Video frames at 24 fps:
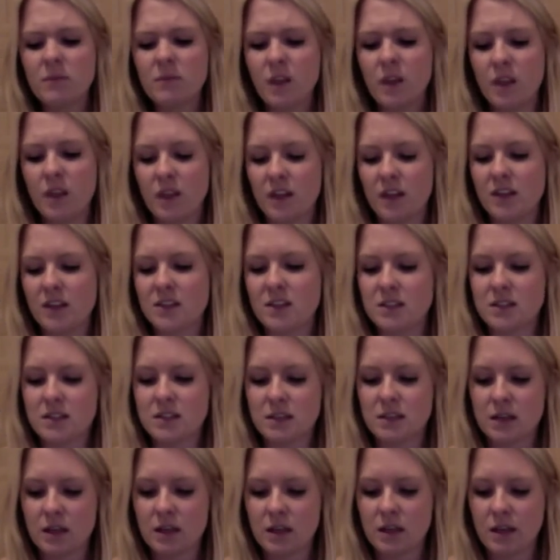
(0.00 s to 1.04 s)
This
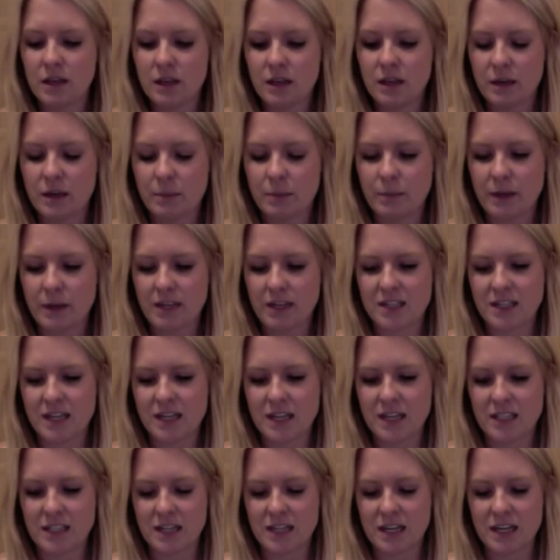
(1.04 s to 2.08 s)
basically
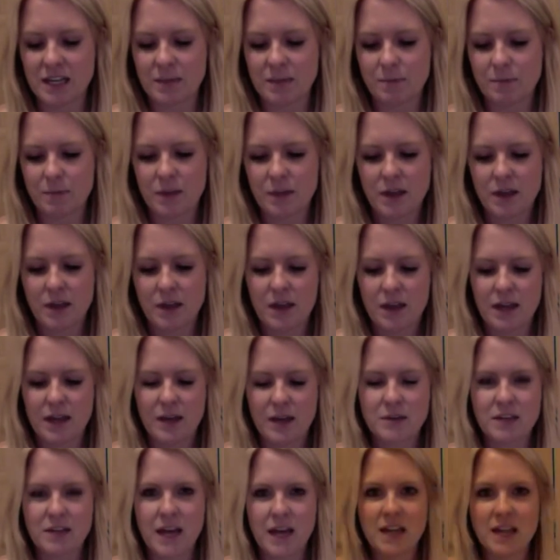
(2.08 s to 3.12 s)
is like
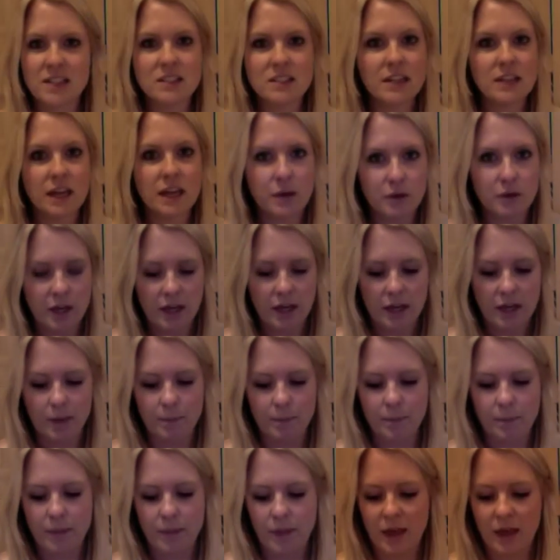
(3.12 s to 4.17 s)
it's a hand and nail kit.
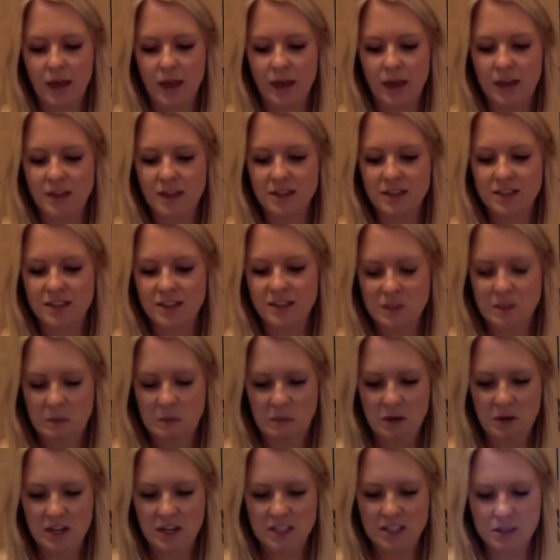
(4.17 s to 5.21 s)
And to be
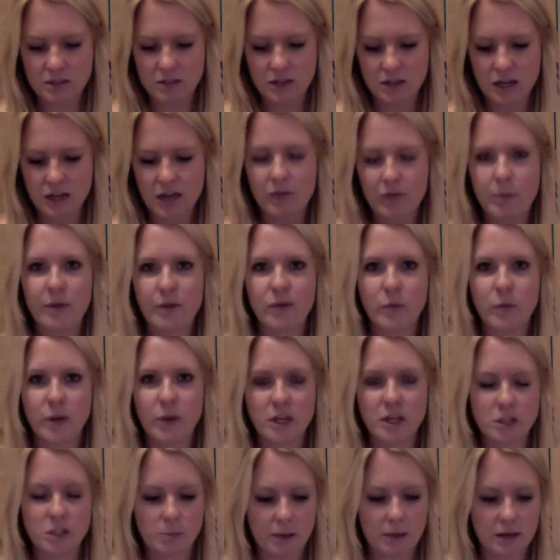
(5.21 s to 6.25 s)
honest, I was going to have a bit of a
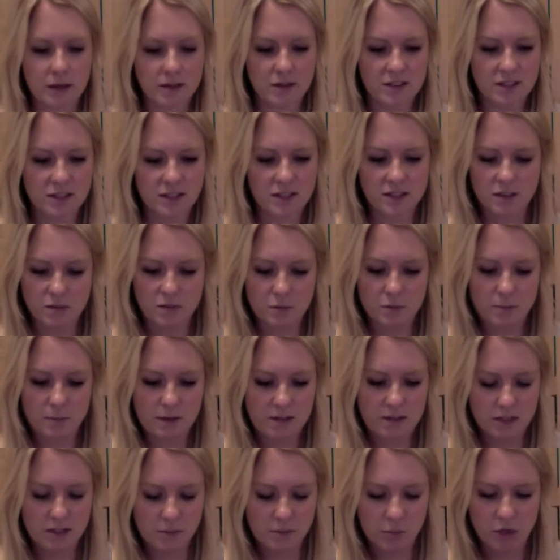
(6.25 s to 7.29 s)
whinge about it because I was a bit
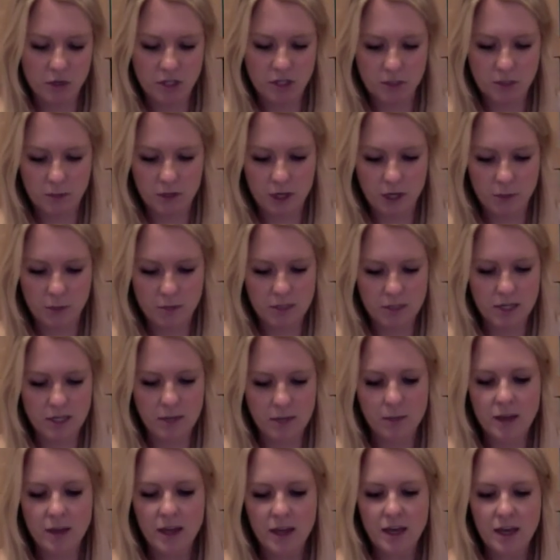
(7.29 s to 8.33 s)
disappointed when I opened it up.
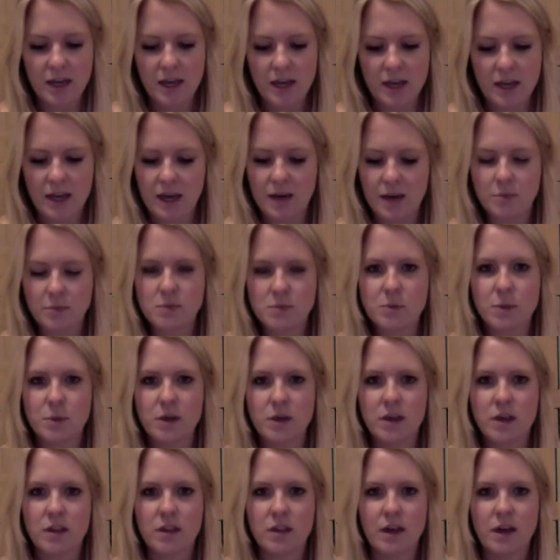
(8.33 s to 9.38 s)
It comes
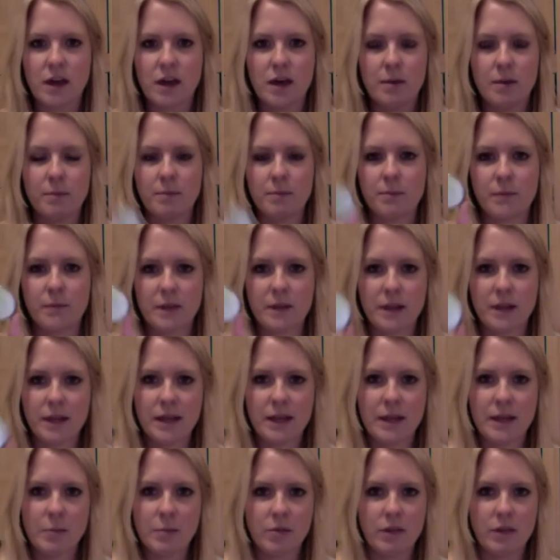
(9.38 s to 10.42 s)
with a
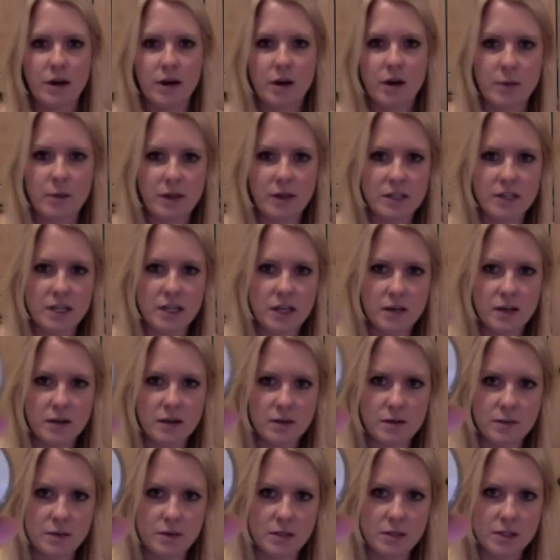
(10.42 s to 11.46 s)
lip therapy tin,
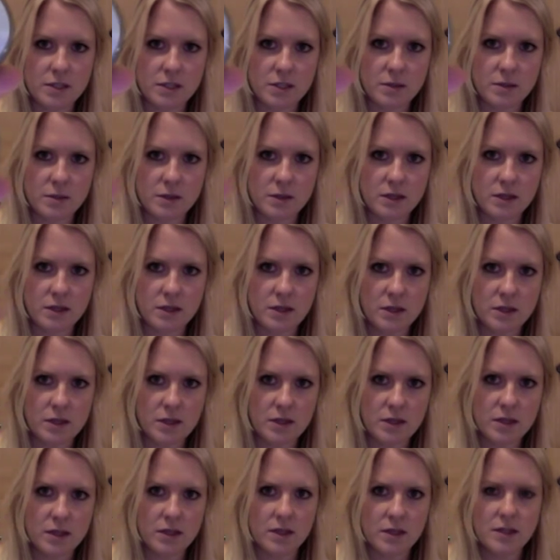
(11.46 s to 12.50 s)
which is this one,
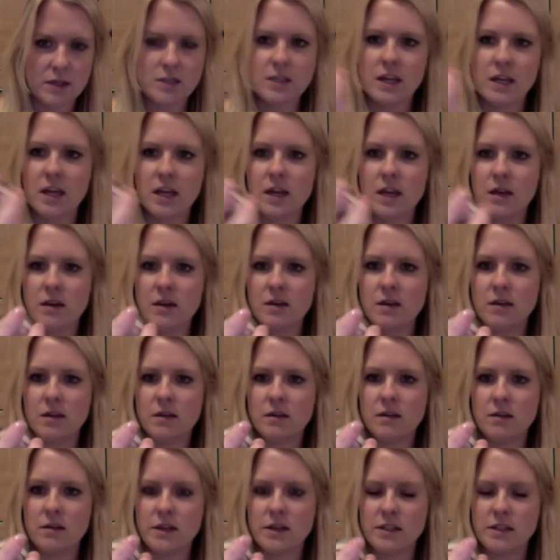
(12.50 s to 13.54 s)
skin
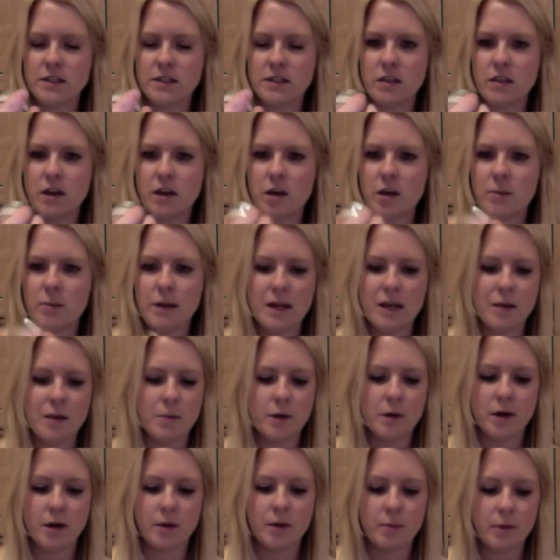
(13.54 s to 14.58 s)
therapy lip
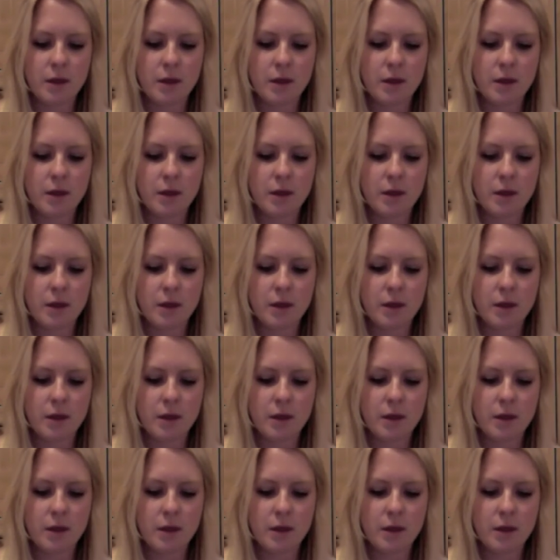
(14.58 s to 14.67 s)
balm,